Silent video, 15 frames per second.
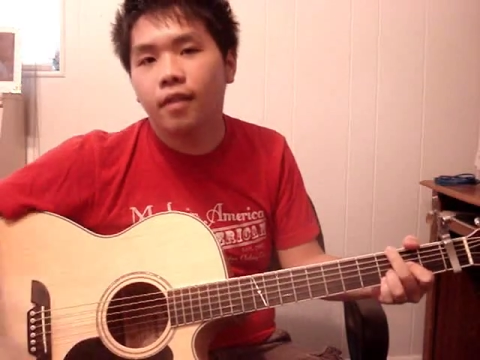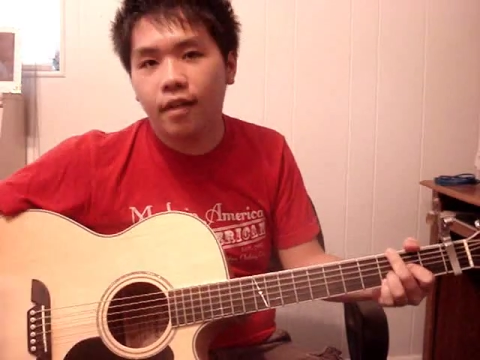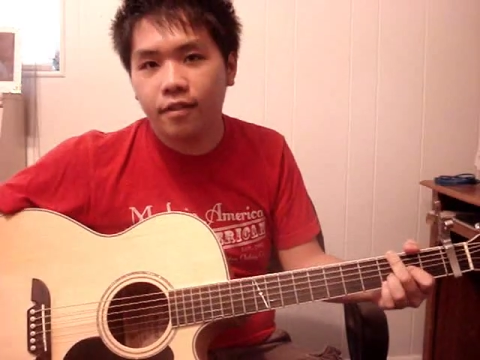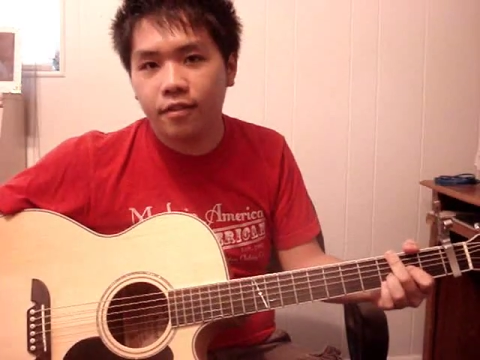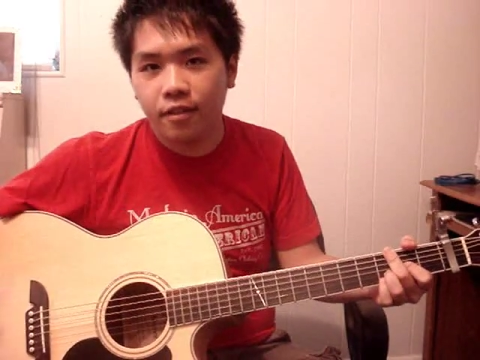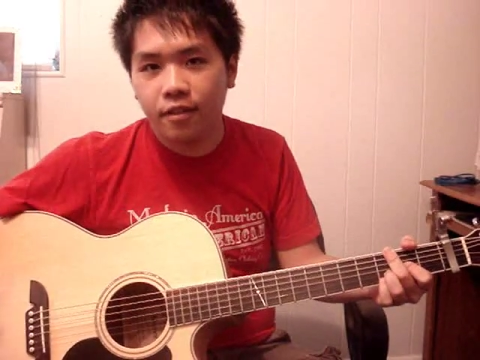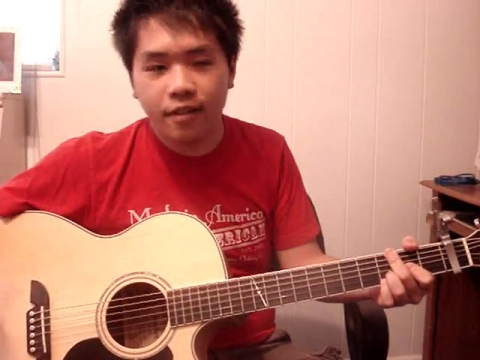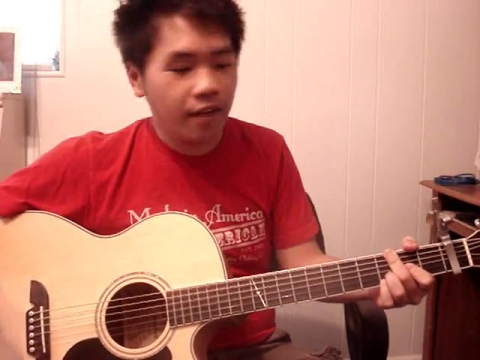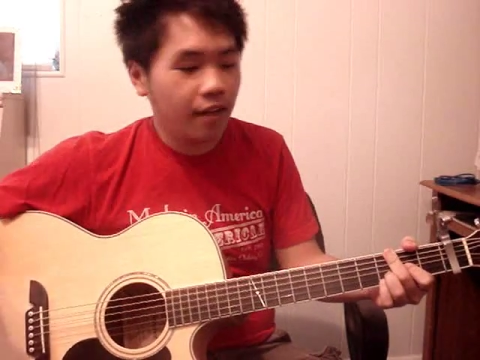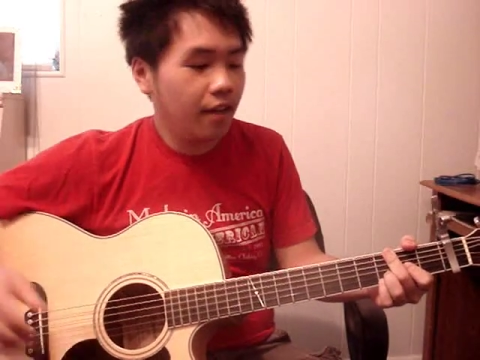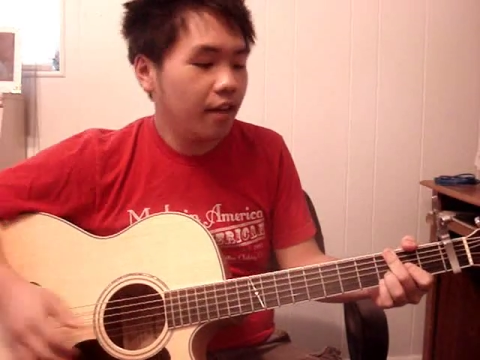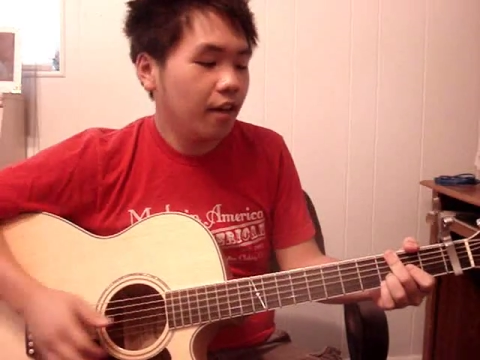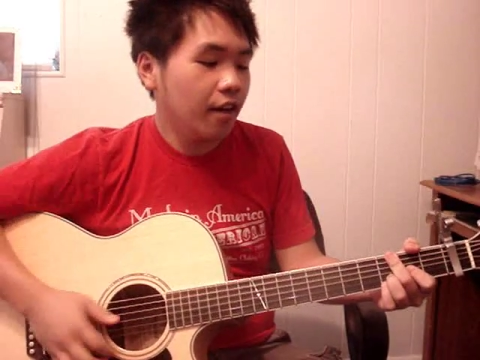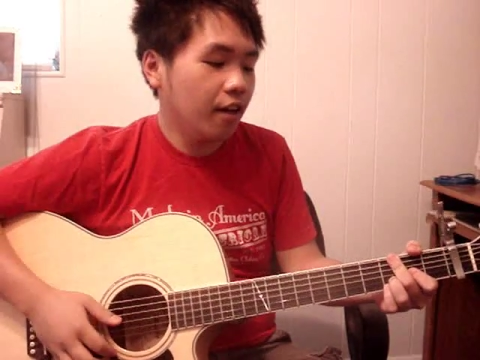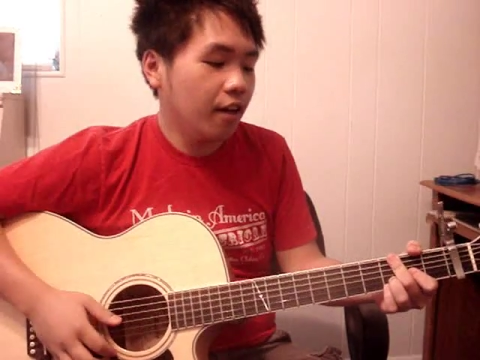That's it.
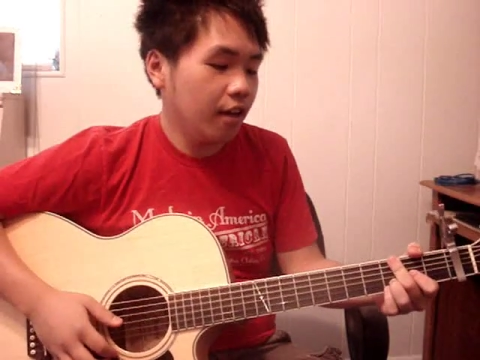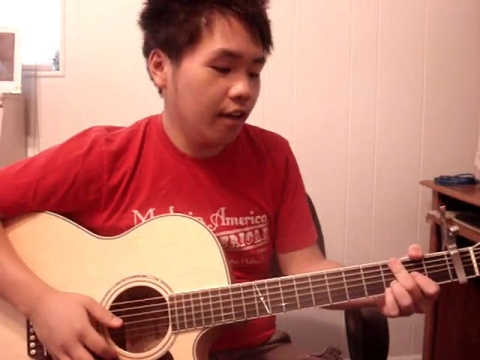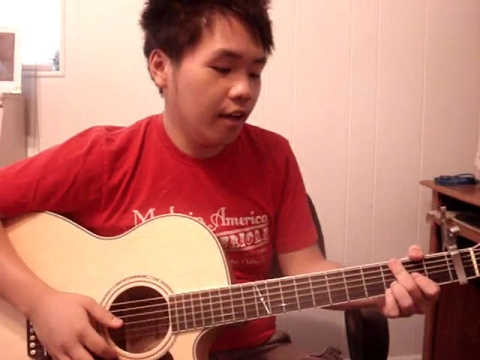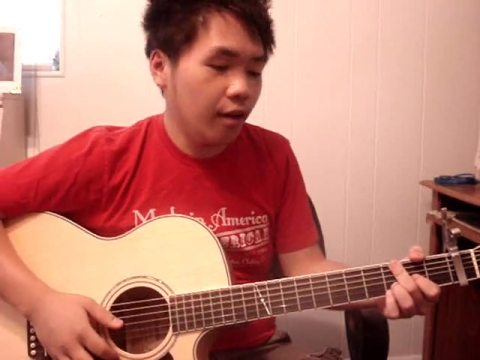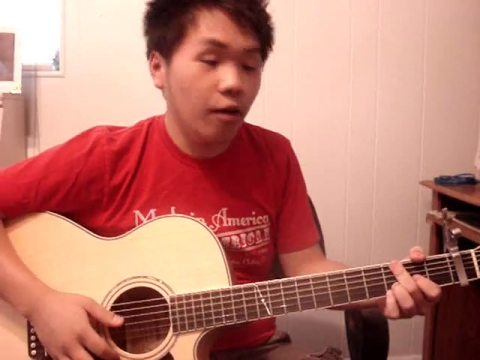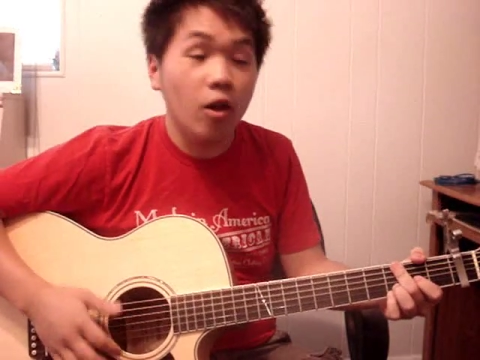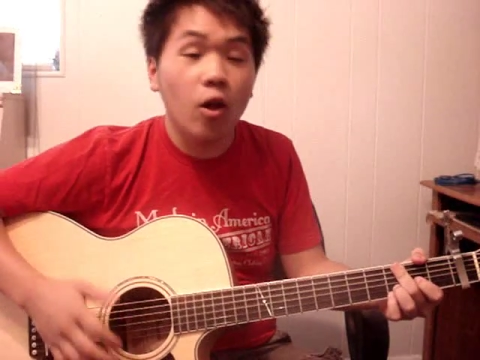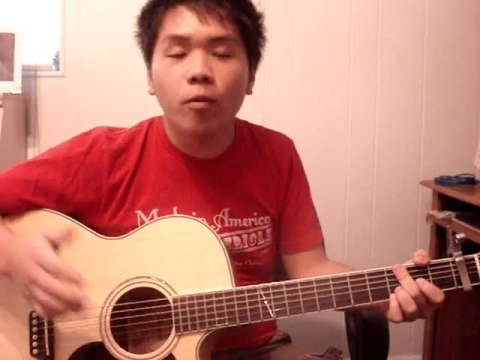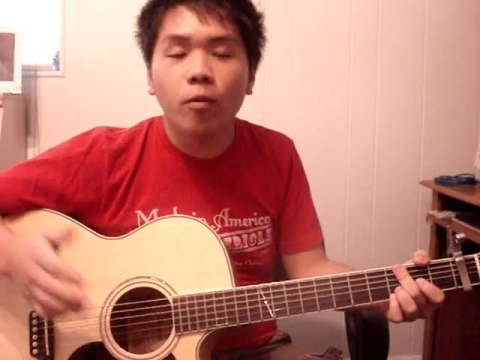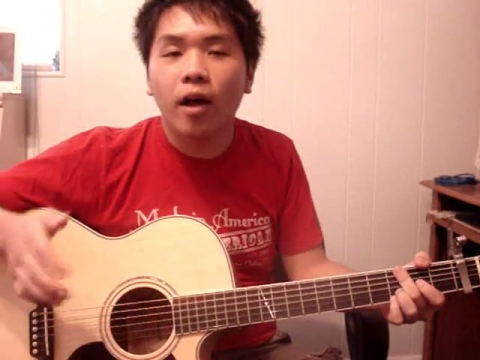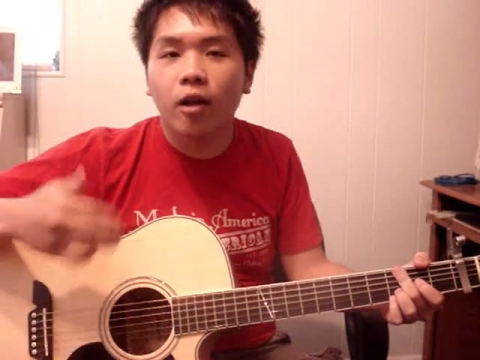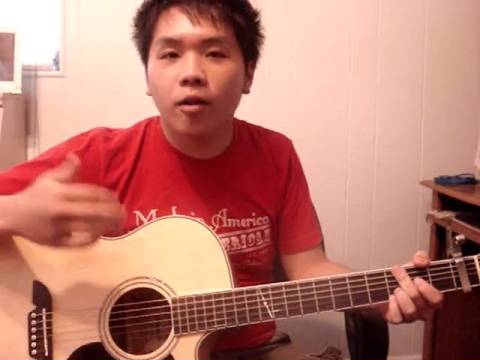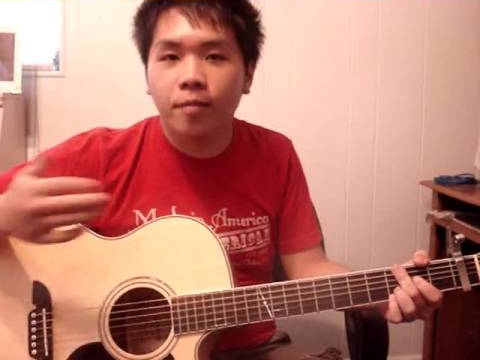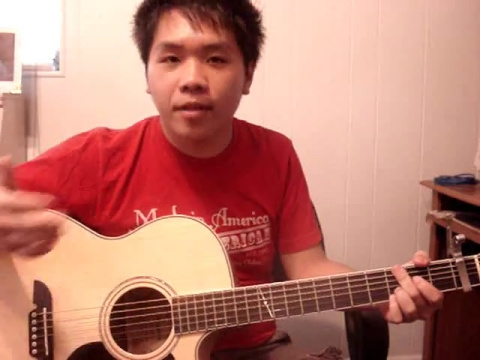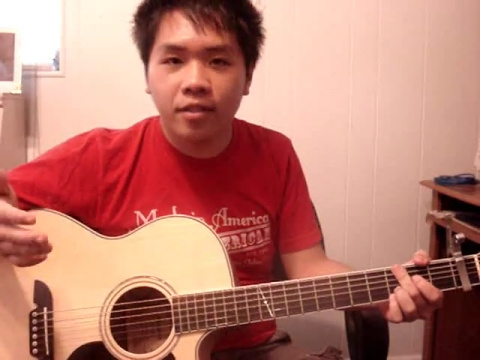
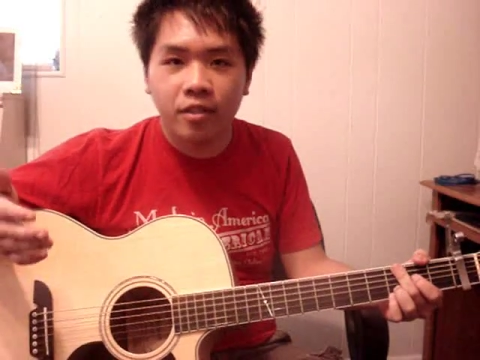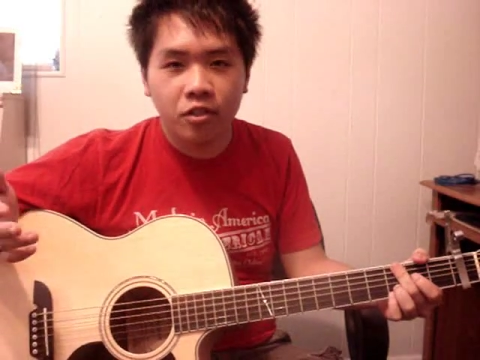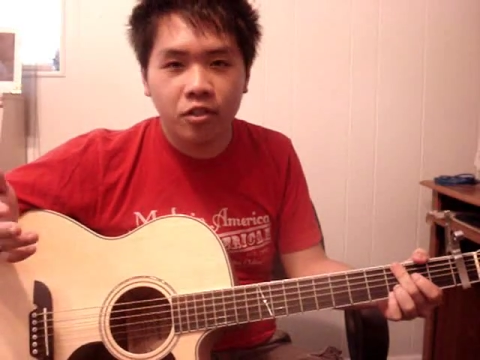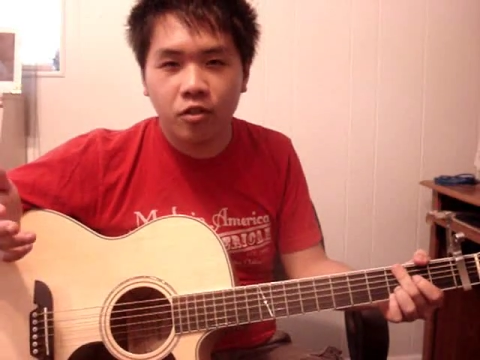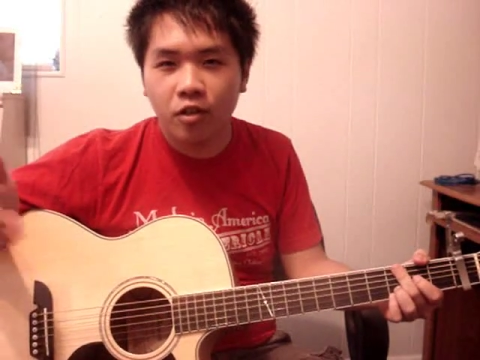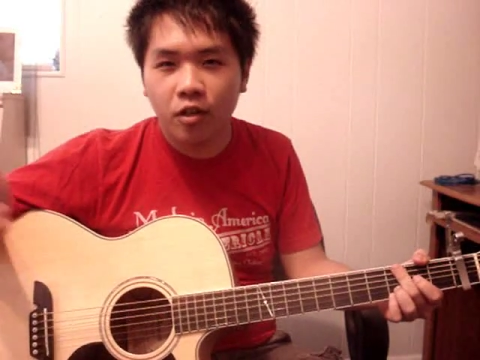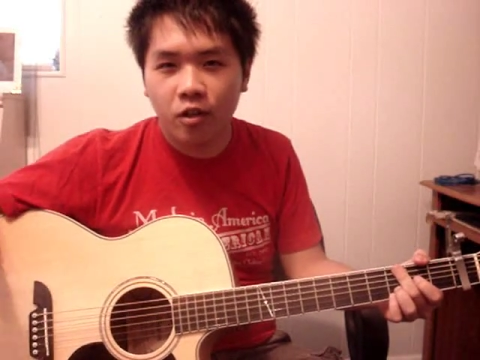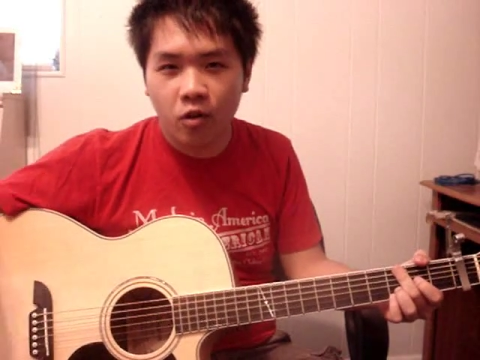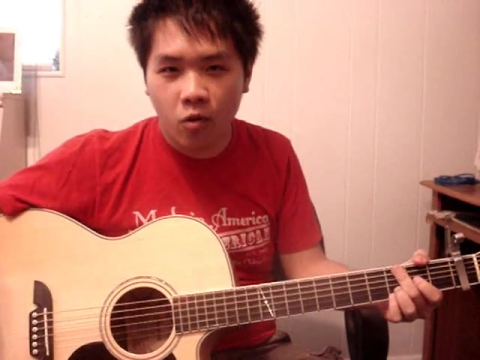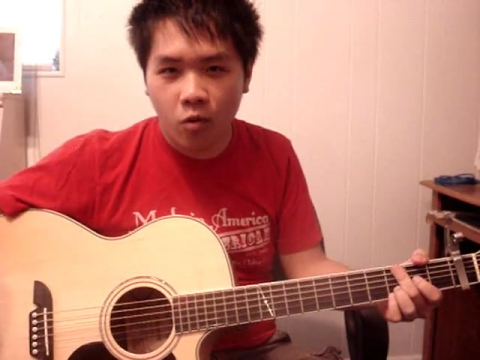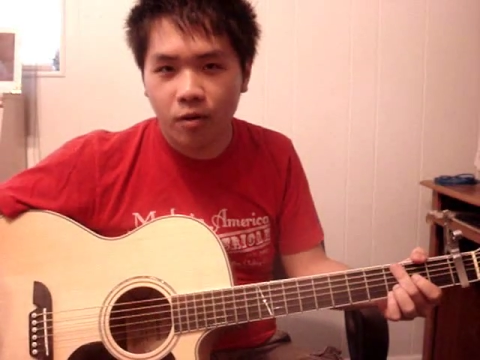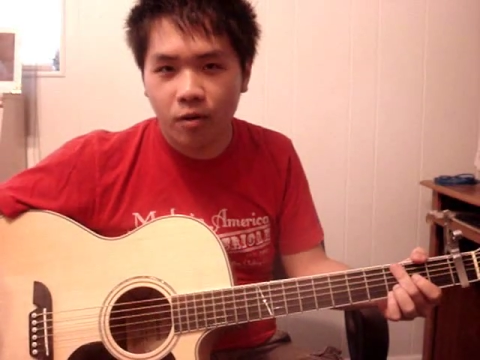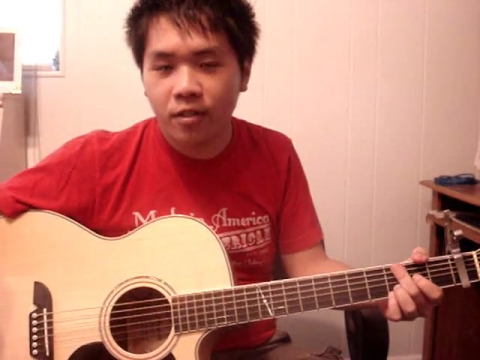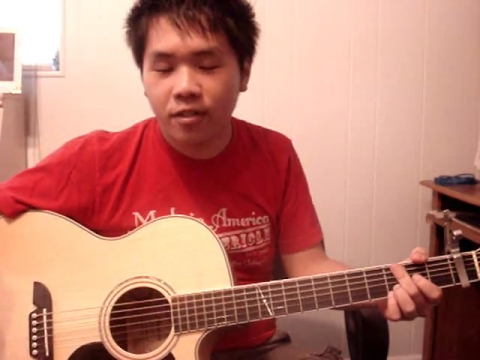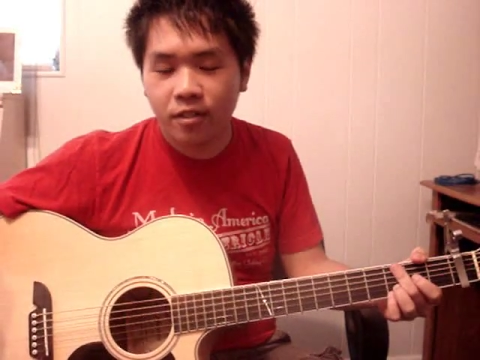I'll be teaching the
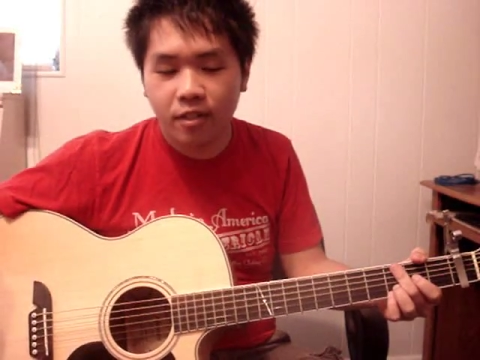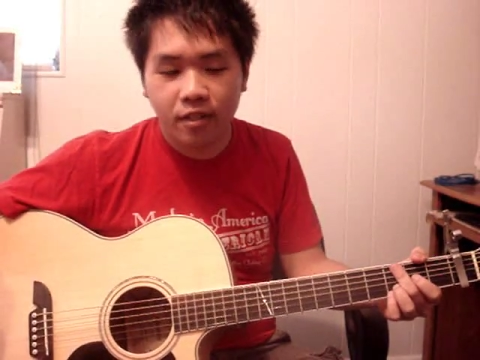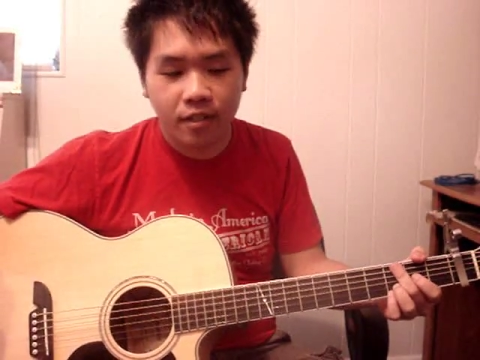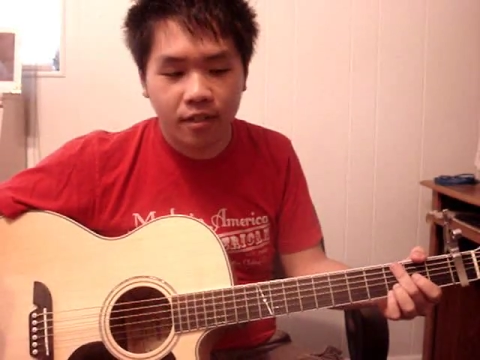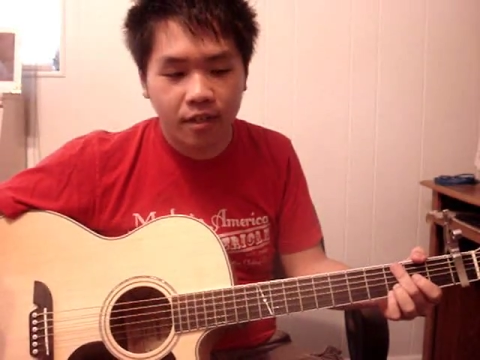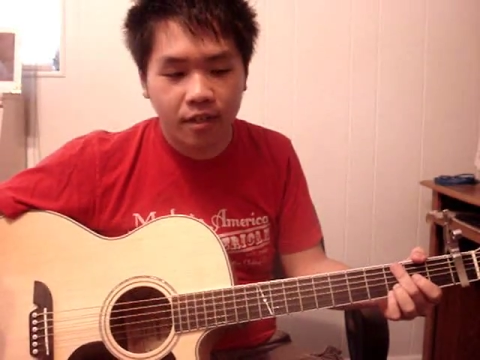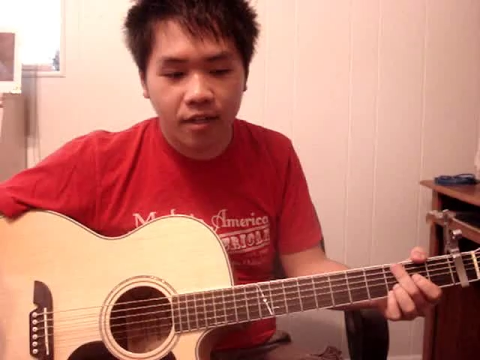chorus.